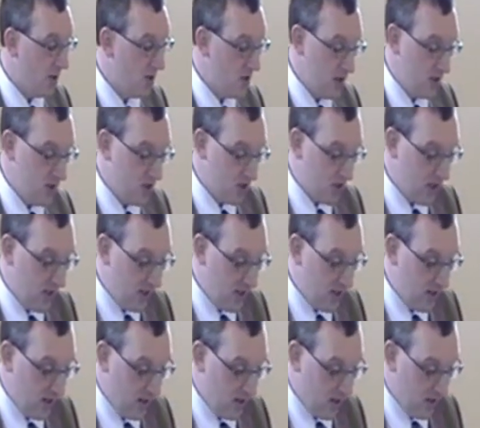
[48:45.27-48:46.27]
as we
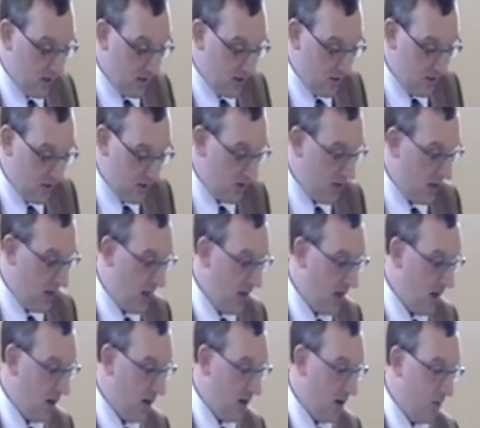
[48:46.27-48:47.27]
see the
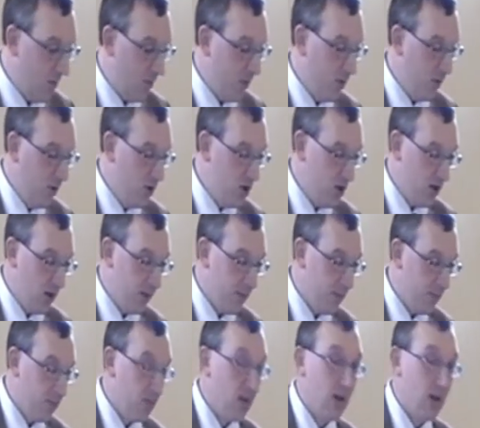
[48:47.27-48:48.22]
day approaching.